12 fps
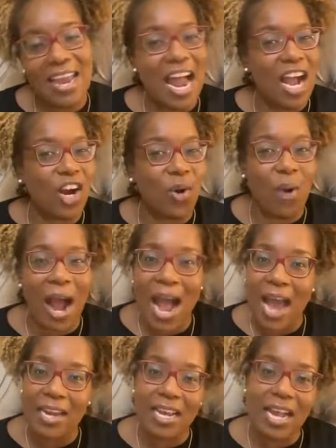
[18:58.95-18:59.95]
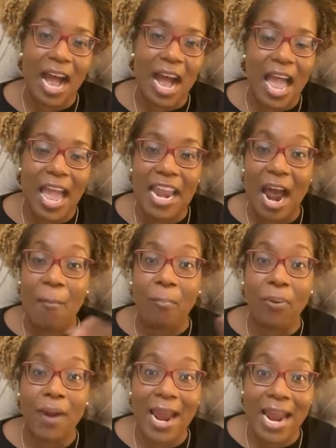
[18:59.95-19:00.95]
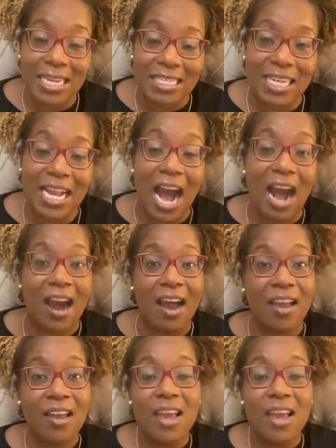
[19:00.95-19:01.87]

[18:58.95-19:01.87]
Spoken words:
and I cried to God and I praised to God.